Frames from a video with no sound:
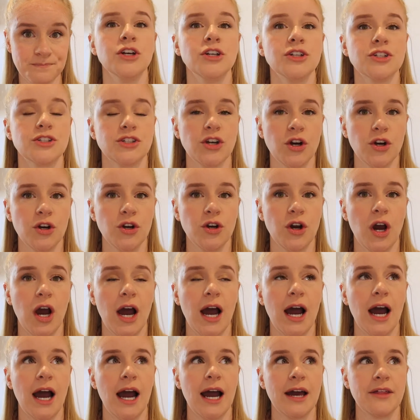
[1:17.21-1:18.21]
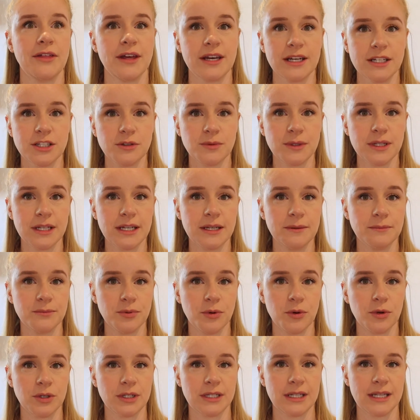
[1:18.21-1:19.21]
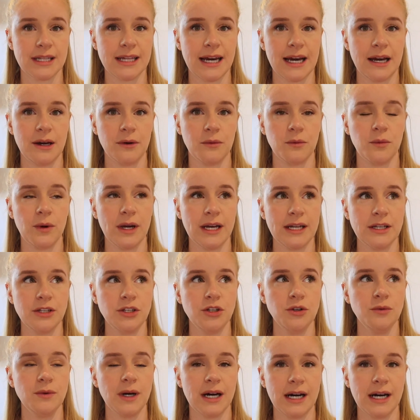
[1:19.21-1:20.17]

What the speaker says: So I think it's really important that when you